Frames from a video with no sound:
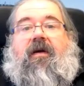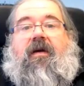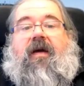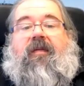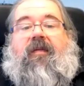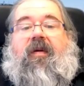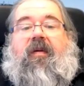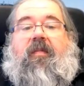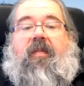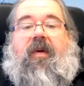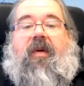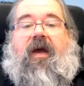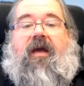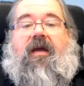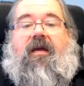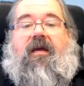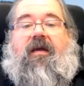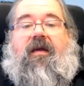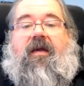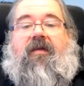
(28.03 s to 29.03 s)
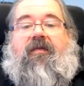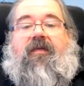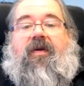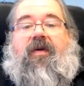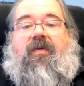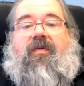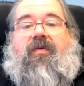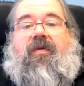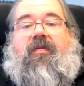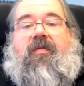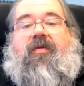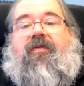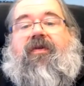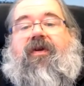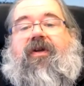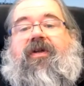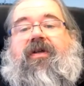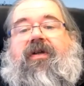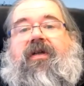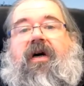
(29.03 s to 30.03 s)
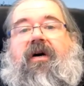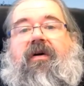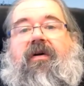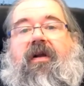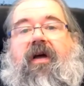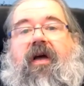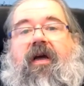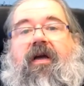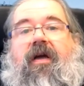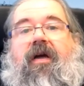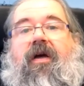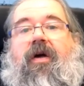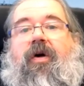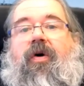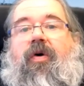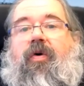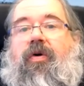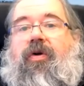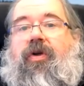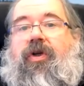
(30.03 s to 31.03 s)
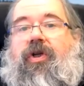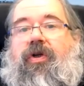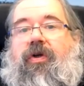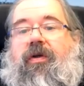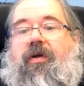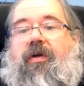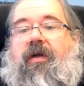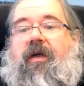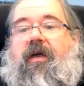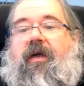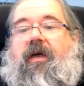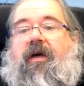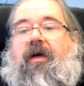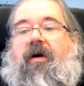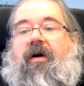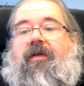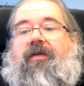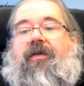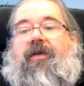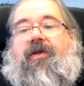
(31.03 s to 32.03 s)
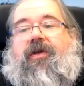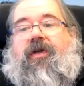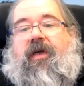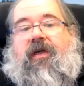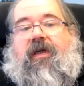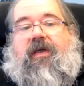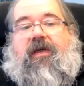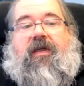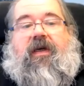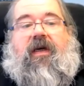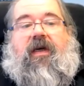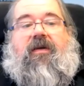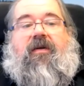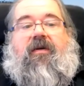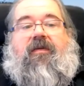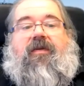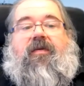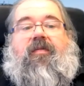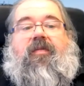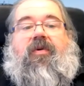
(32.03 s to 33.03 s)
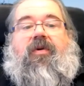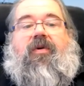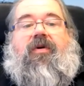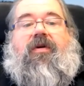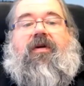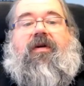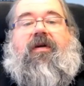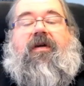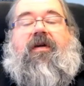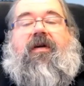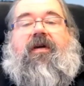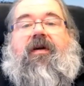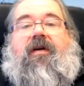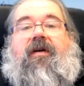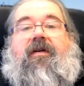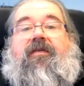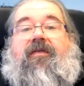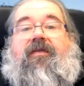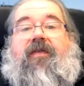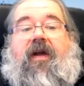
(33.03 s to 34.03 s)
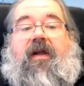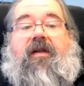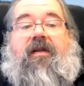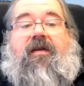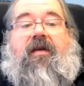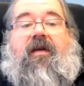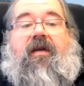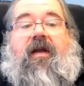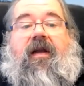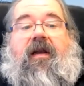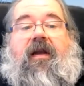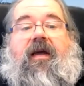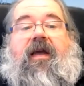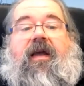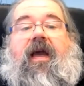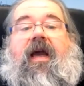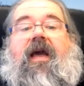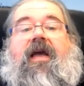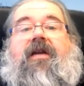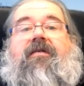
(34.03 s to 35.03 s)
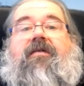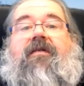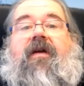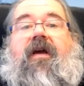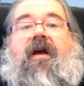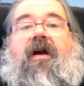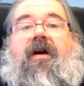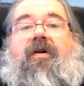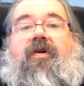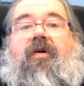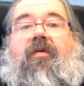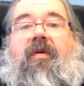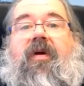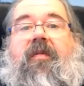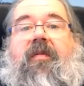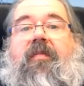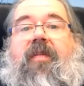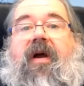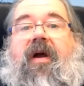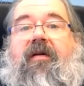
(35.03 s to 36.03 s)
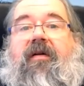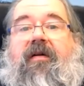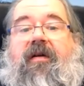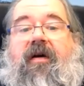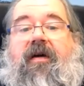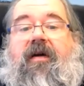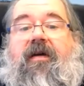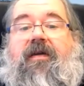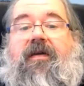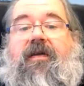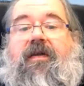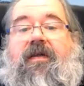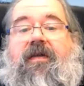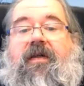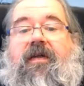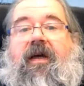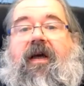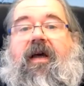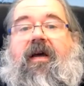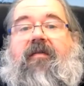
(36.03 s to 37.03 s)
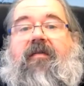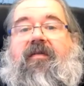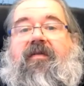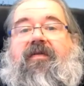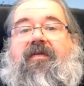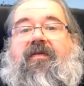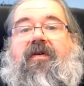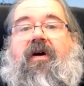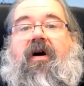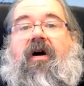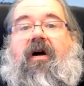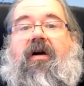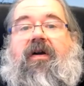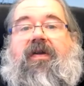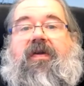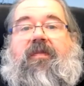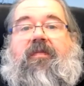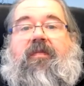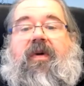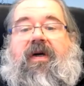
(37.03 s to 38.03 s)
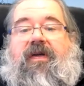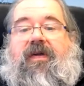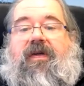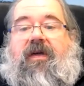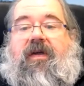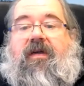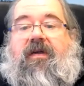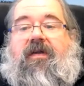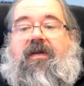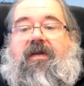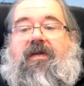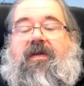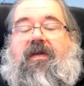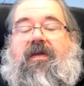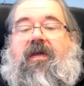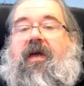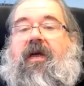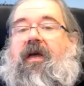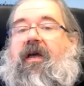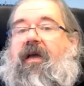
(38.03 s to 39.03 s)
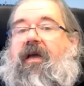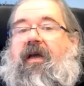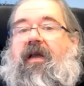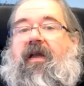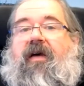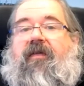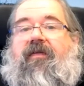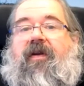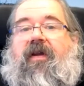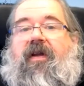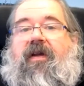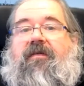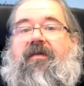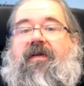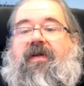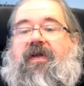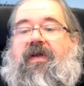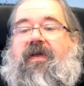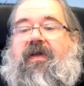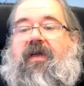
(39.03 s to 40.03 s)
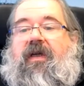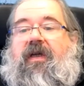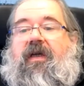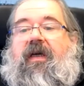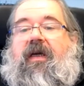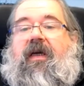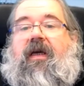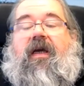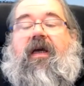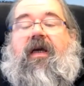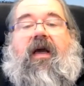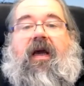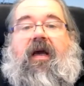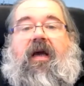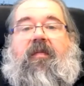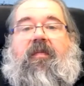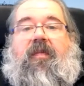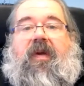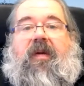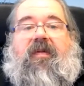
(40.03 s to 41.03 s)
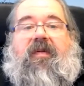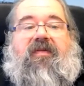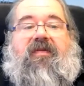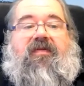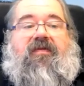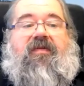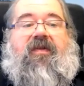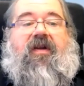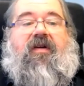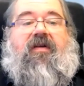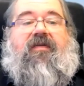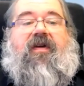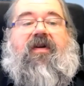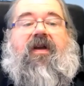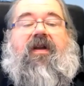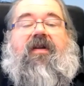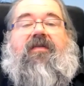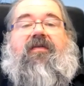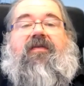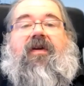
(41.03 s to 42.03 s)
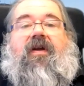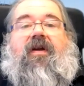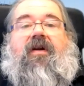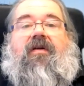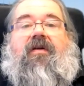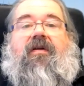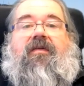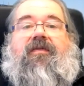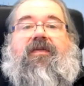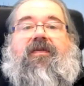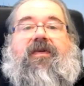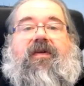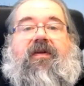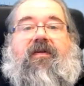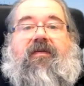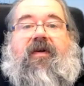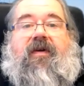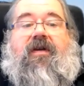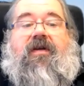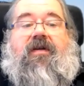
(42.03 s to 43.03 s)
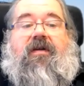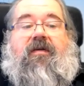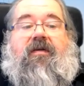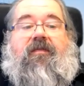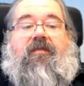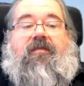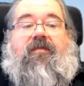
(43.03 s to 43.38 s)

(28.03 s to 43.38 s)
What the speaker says: Coming back even to a provincial town like Huncheon on the Chinese side of the border felt like entering economic paradise with cars, bicycles, enough electricity, and people free of any fear of starvation.